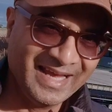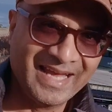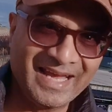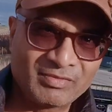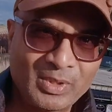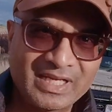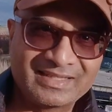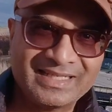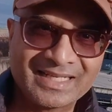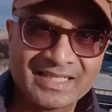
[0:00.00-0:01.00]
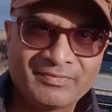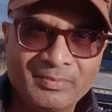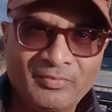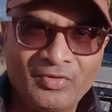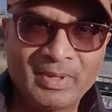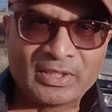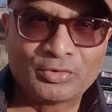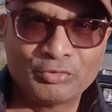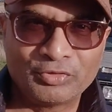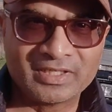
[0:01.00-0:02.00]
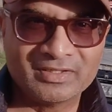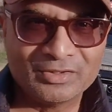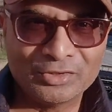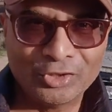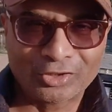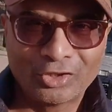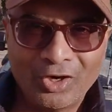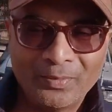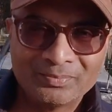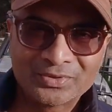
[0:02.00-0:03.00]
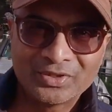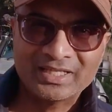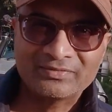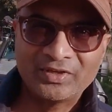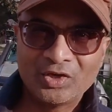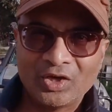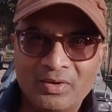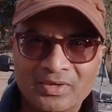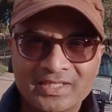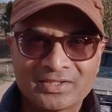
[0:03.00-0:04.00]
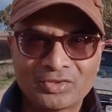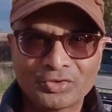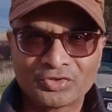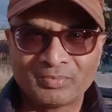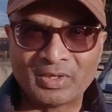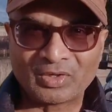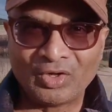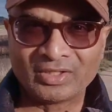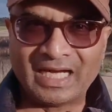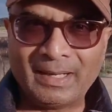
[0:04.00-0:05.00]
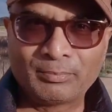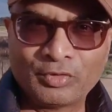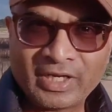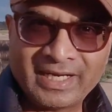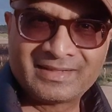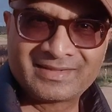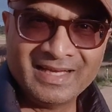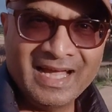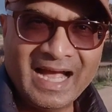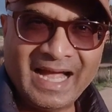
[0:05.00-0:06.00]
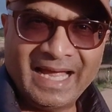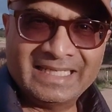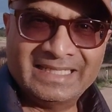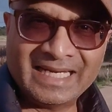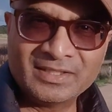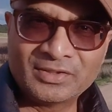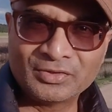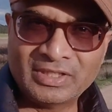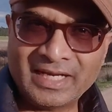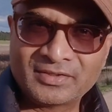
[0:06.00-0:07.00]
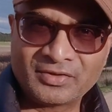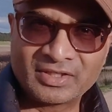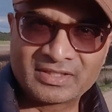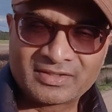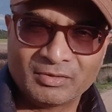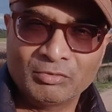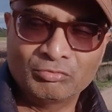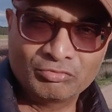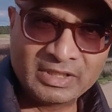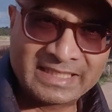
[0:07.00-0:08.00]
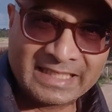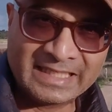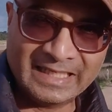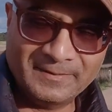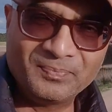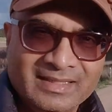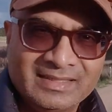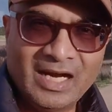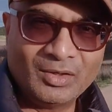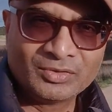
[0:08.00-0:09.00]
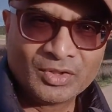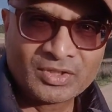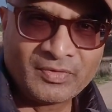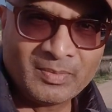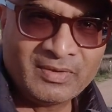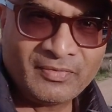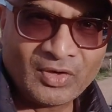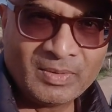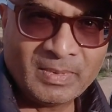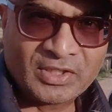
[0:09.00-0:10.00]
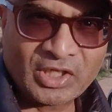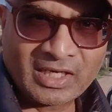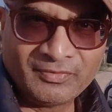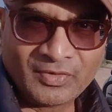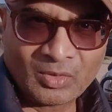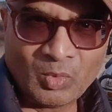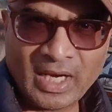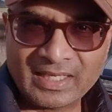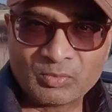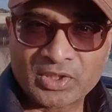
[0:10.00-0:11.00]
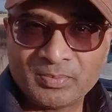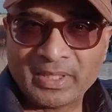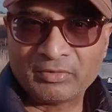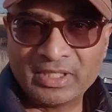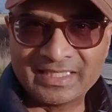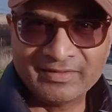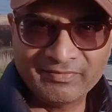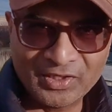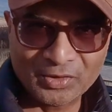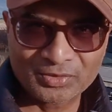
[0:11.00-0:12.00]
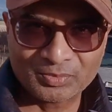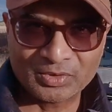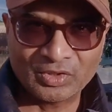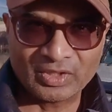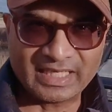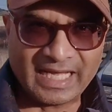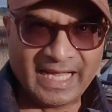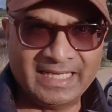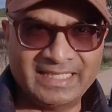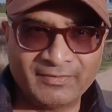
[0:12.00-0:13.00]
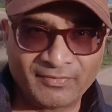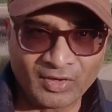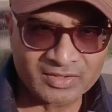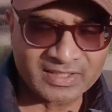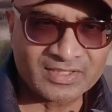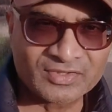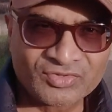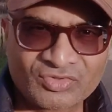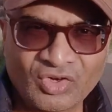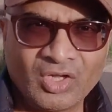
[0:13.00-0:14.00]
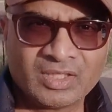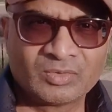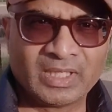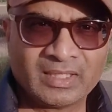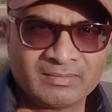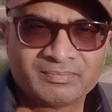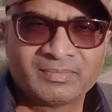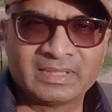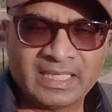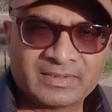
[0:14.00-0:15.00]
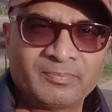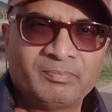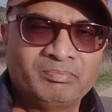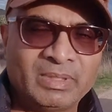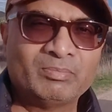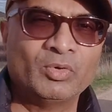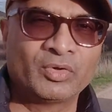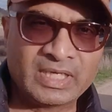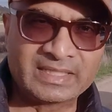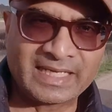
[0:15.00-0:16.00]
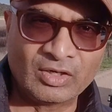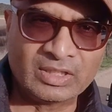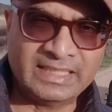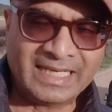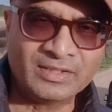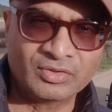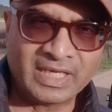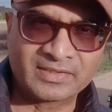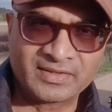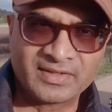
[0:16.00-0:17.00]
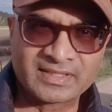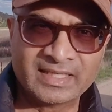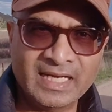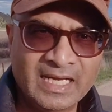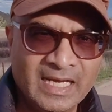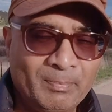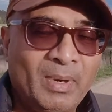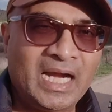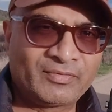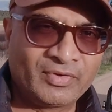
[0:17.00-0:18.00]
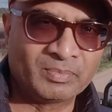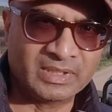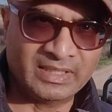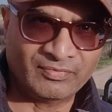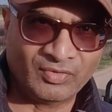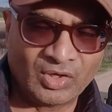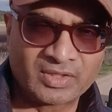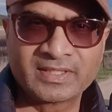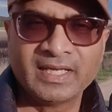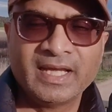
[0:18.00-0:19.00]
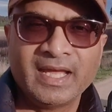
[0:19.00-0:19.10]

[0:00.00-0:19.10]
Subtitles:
Hey everyone, it's Duncan from 4x touring.com. Today's video, I want to just talk to you about all the upgrades I had done to Diceros recently. Now, those of you who have been following my channel for a while and watched my recent videos would know that I had diff locks installed. Well, there's a bit more things I got done to Diceros apart from the diff locks.